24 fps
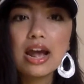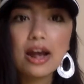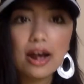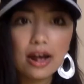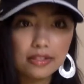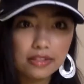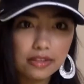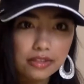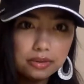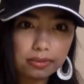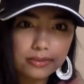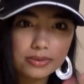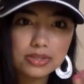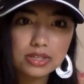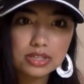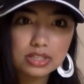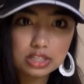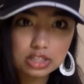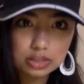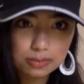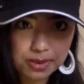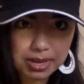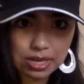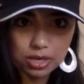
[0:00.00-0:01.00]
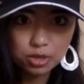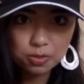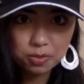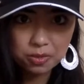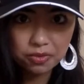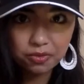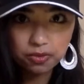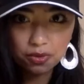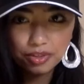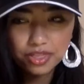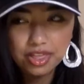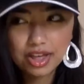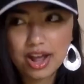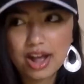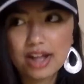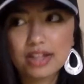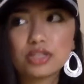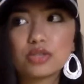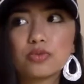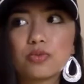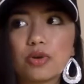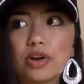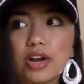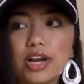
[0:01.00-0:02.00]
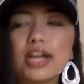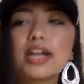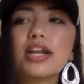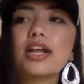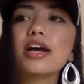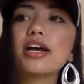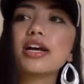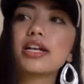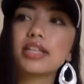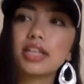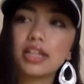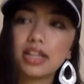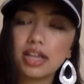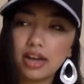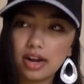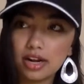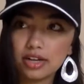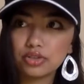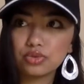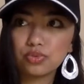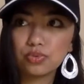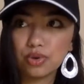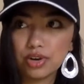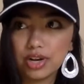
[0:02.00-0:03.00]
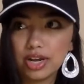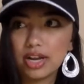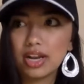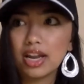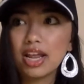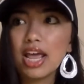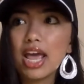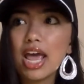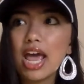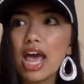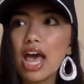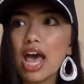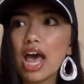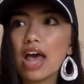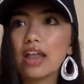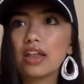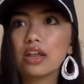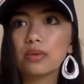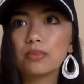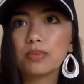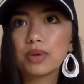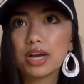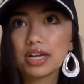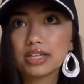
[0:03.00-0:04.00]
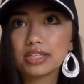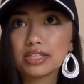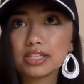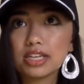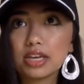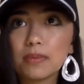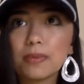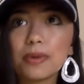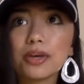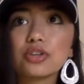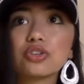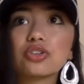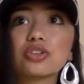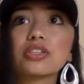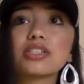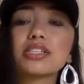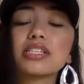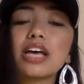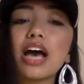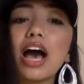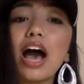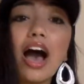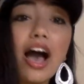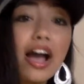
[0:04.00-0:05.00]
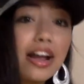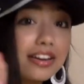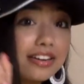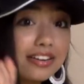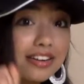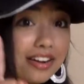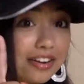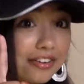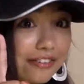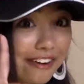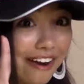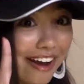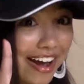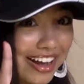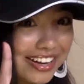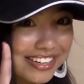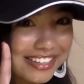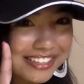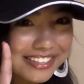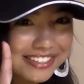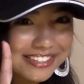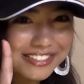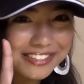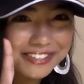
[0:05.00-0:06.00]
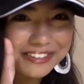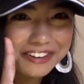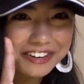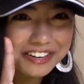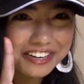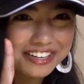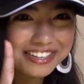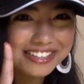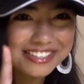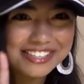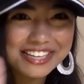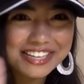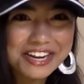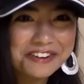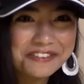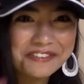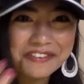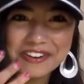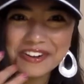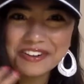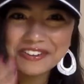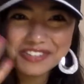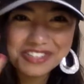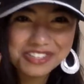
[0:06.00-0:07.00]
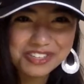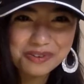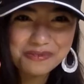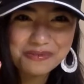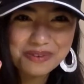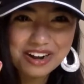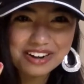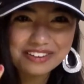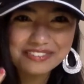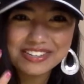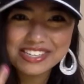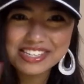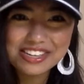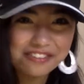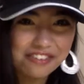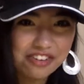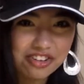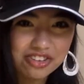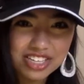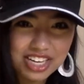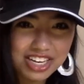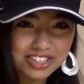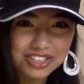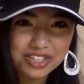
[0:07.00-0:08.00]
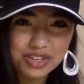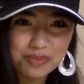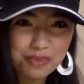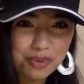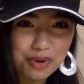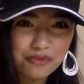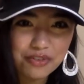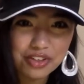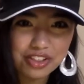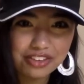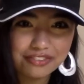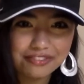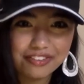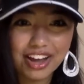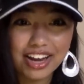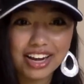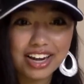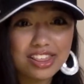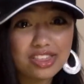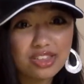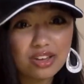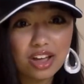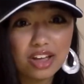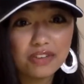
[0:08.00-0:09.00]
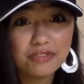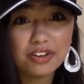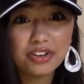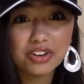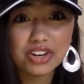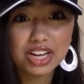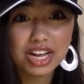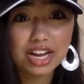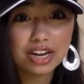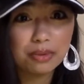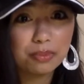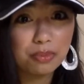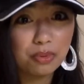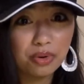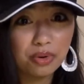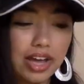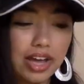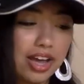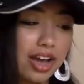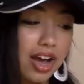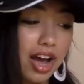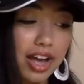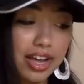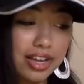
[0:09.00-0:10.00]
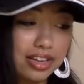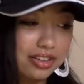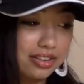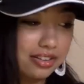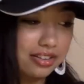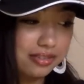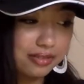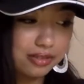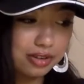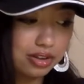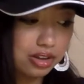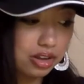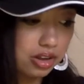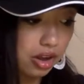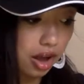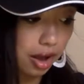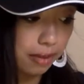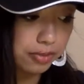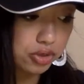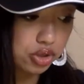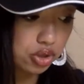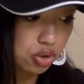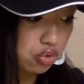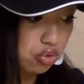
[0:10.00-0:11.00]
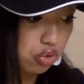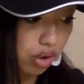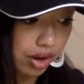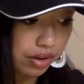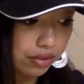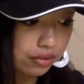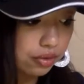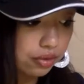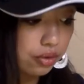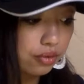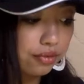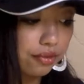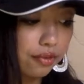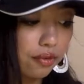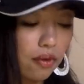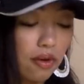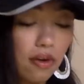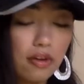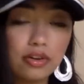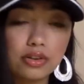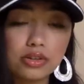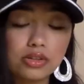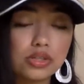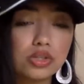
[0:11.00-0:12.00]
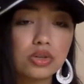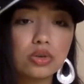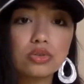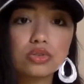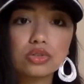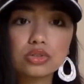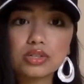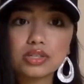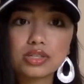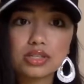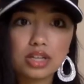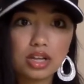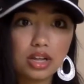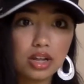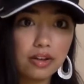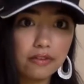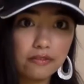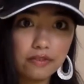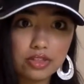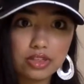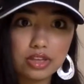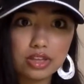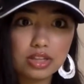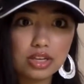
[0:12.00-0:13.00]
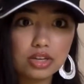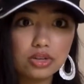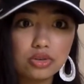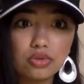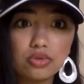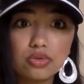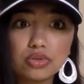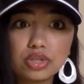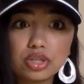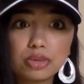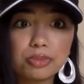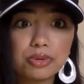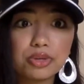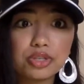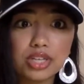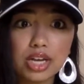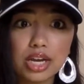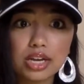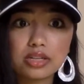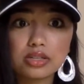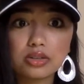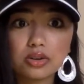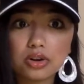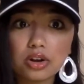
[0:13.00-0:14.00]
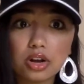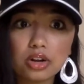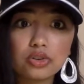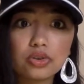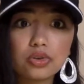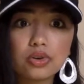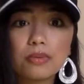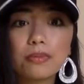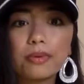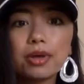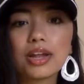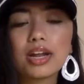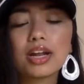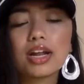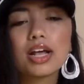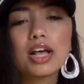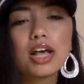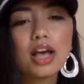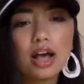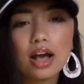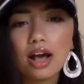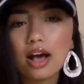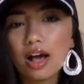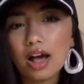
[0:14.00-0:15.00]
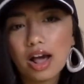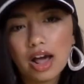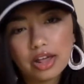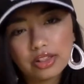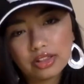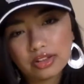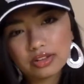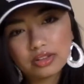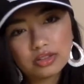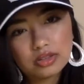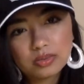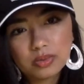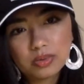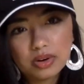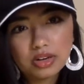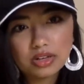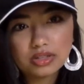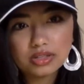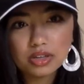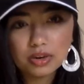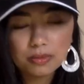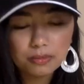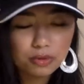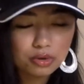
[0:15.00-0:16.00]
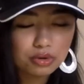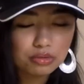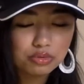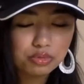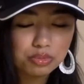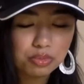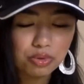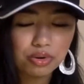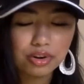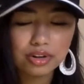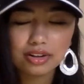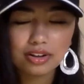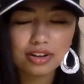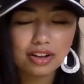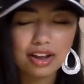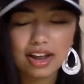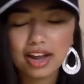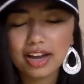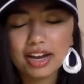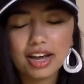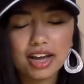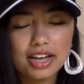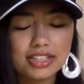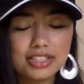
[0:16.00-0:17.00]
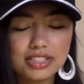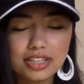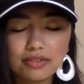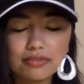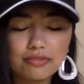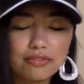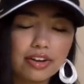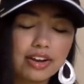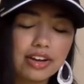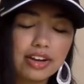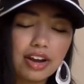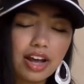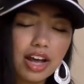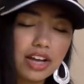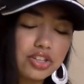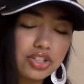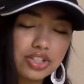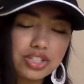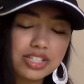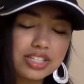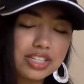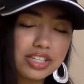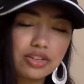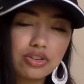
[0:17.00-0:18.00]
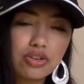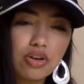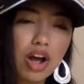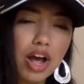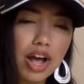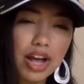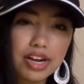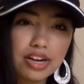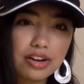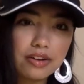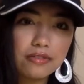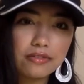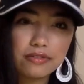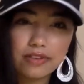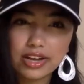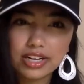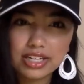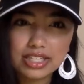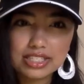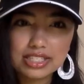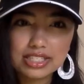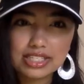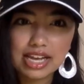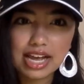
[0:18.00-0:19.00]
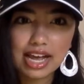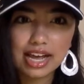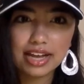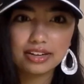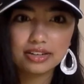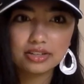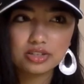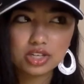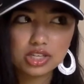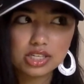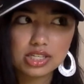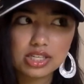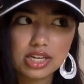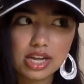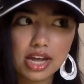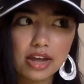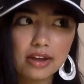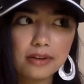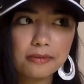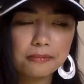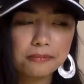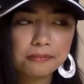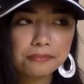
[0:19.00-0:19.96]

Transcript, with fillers: And then there was a speech before they got sworn in, and then they got sworn in, and then we got to take pictures. I did not cry during swearing in ceremony. I was so proud of myself. I was actually perfectly fine. I thought I found it kind of Like, I, I'm so grateful for all our soldiers, that everything they do to protect our country, but I thought the swearing in ceremony was boring, and I didn't find, I just didn't cry. I didn't find it sad just yet.